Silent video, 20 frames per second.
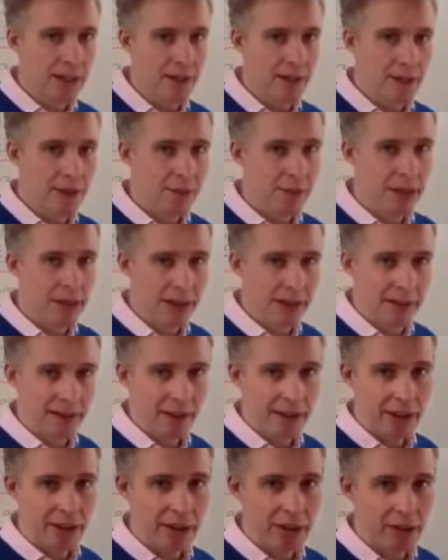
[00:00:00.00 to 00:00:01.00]
If you're paying
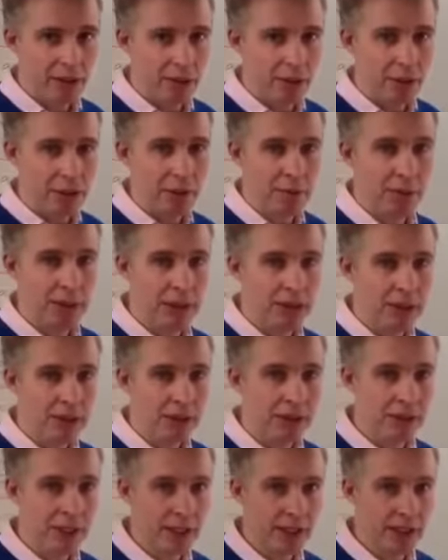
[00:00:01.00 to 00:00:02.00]
£13,
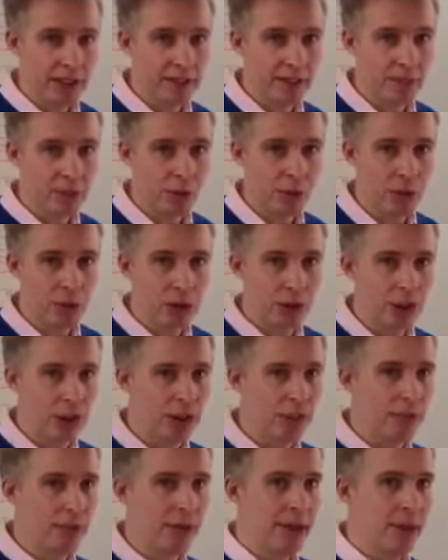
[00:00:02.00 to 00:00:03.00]
£14, you're frankly almost
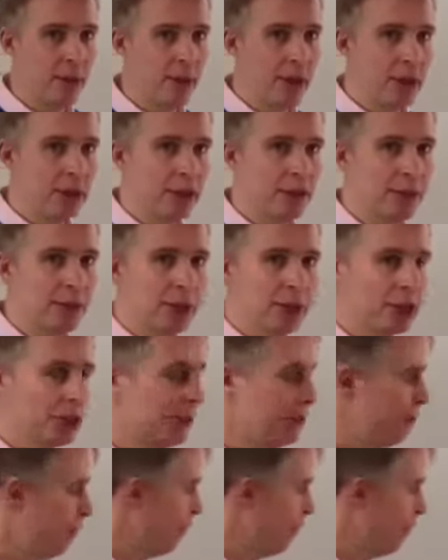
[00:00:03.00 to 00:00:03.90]
certainly paying way too much.